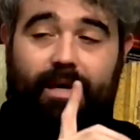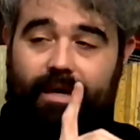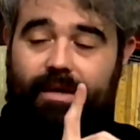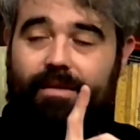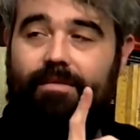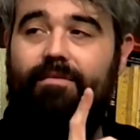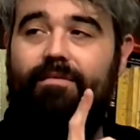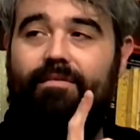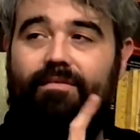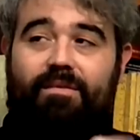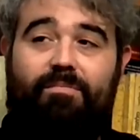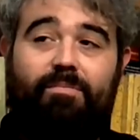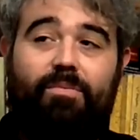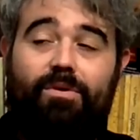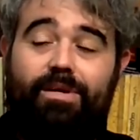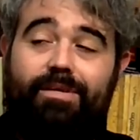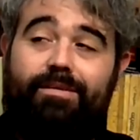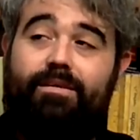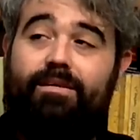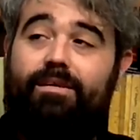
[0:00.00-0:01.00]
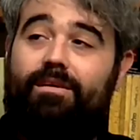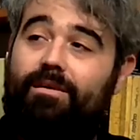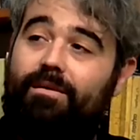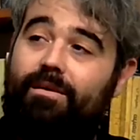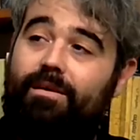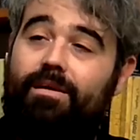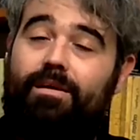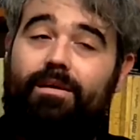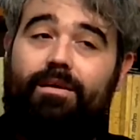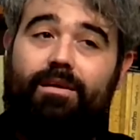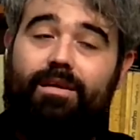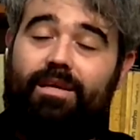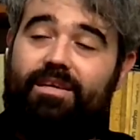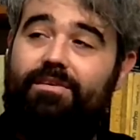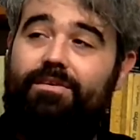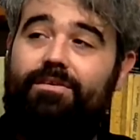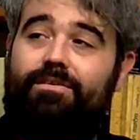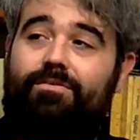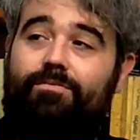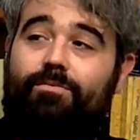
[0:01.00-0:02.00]
And the political
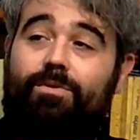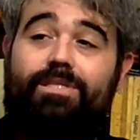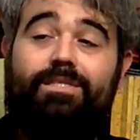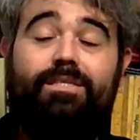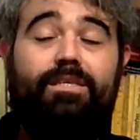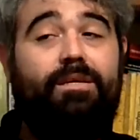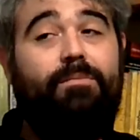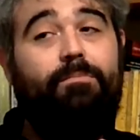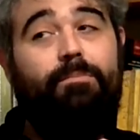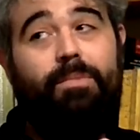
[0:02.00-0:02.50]
leader was an